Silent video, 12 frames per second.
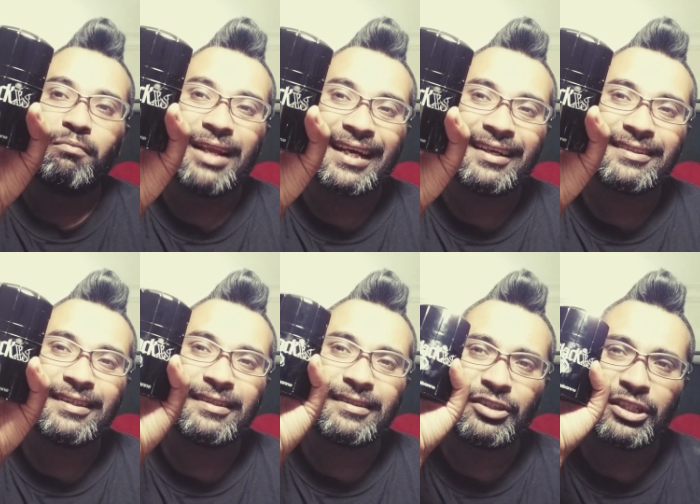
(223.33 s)
black
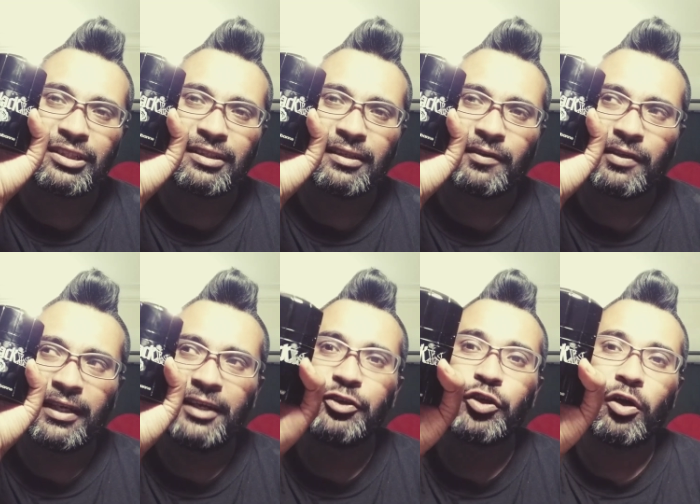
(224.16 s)
excess just
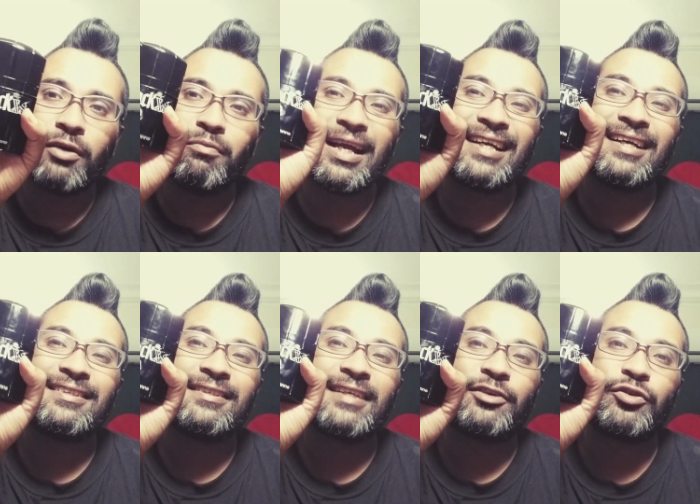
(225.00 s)
in short black
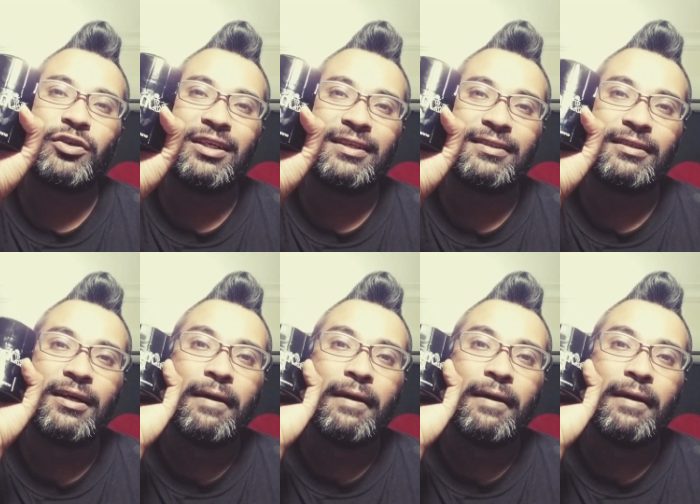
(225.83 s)
excess actually is